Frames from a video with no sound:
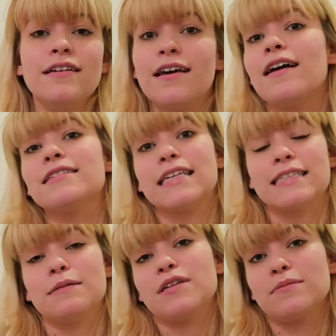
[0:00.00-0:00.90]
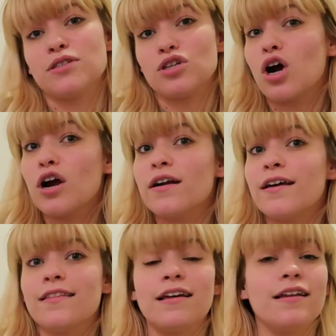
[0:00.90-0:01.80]
yeah, it's like sometimes it's hard,
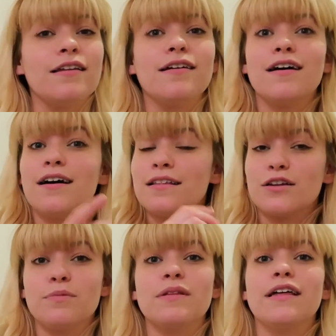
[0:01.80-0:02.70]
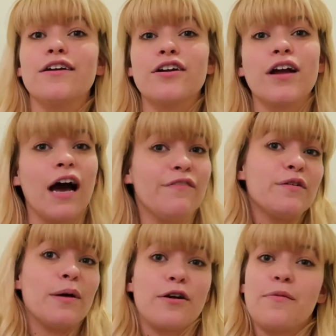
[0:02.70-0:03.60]
and then a little bit later I
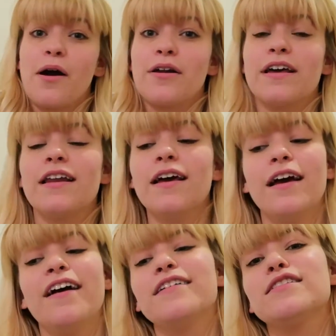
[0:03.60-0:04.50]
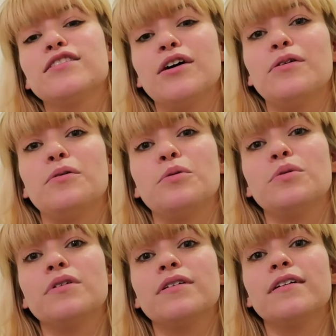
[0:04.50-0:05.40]
feel better about it.
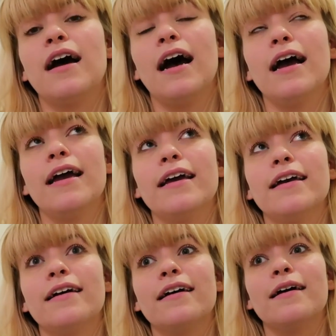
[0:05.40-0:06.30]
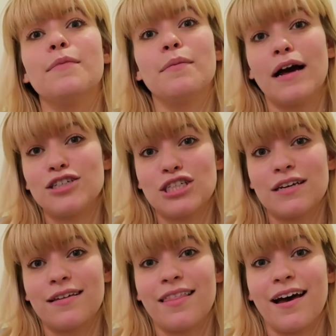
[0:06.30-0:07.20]
So I am
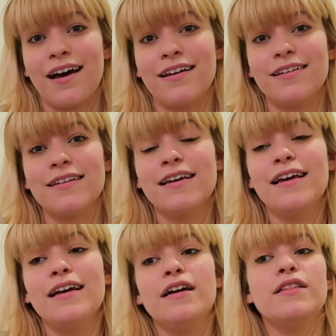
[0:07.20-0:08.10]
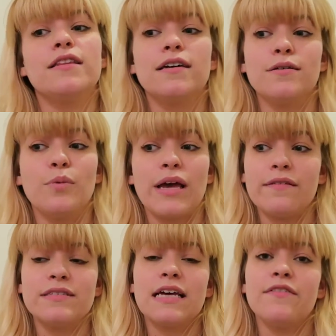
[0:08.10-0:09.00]
imagining that the
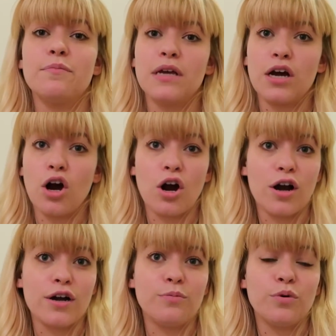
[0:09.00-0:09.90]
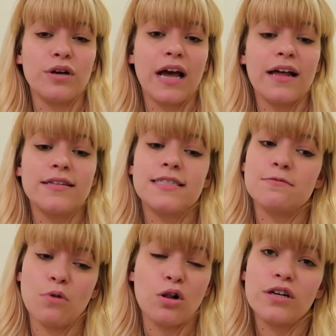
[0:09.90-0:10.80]
waves of it being hard will get
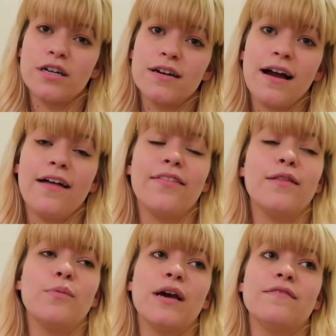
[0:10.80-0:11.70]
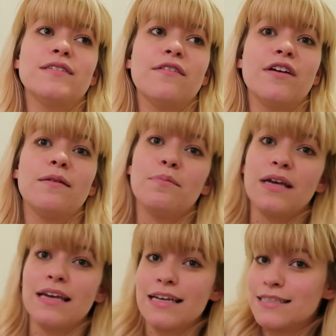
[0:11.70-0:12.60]
smaller, and the waves of it
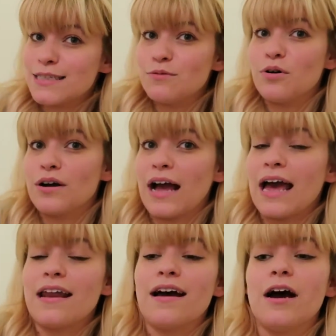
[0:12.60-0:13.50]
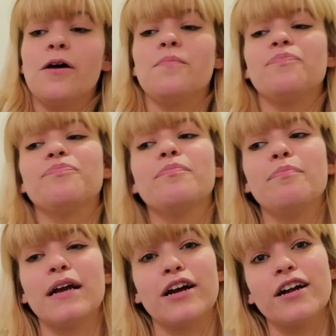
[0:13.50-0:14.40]
being easy will get
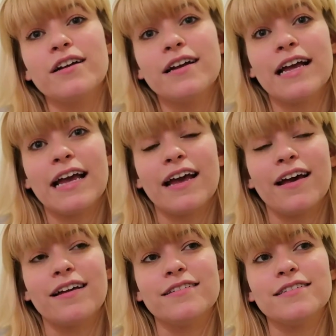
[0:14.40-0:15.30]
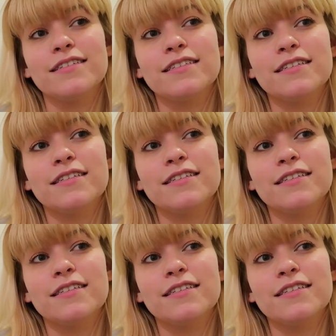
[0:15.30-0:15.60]
bigger. And